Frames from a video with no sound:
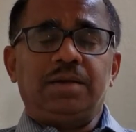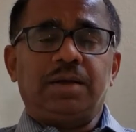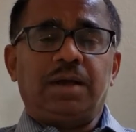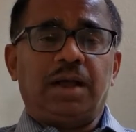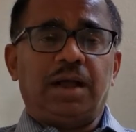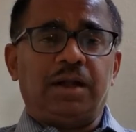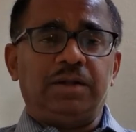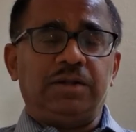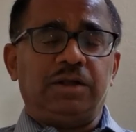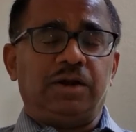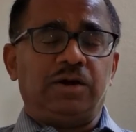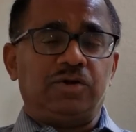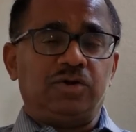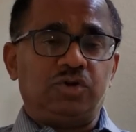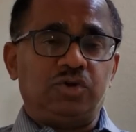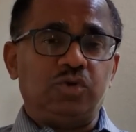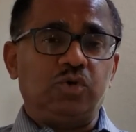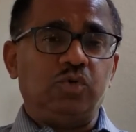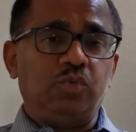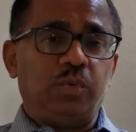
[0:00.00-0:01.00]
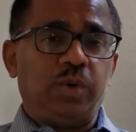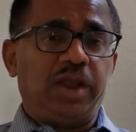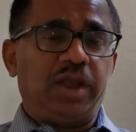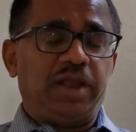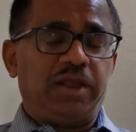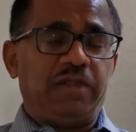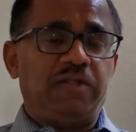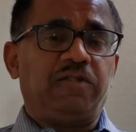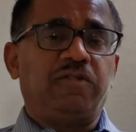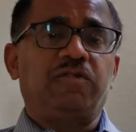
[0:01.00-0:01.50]
And there are two
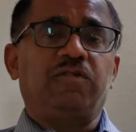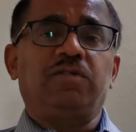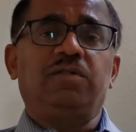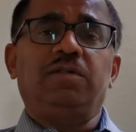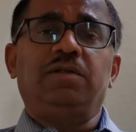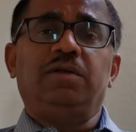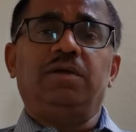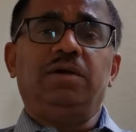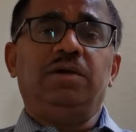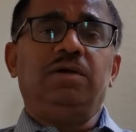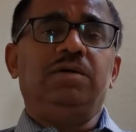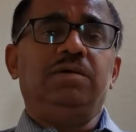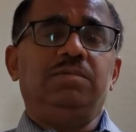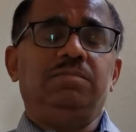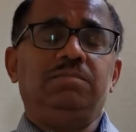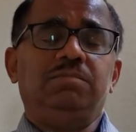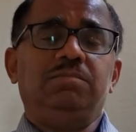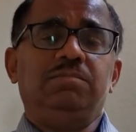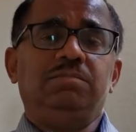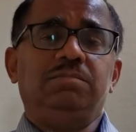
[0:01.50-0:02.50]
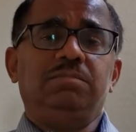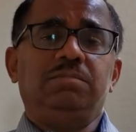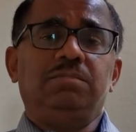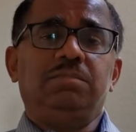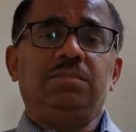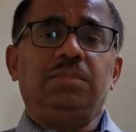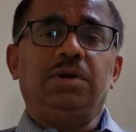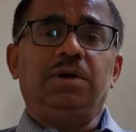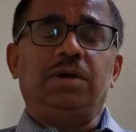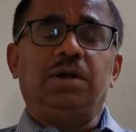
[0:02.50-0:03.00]
ways
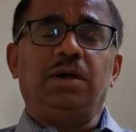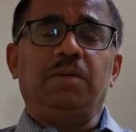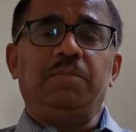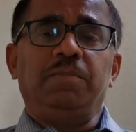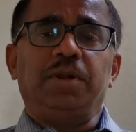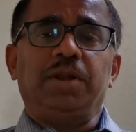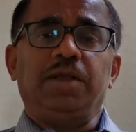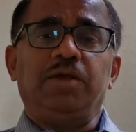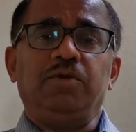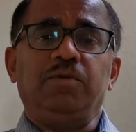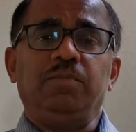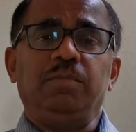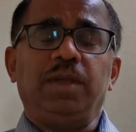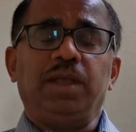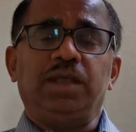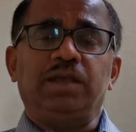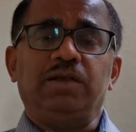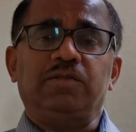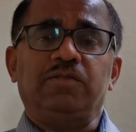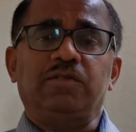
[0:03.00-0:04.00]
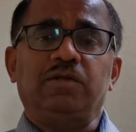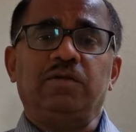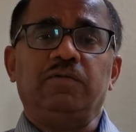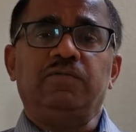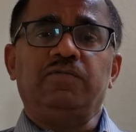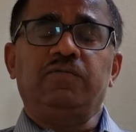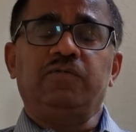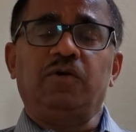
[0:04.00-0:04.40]
a company could make itself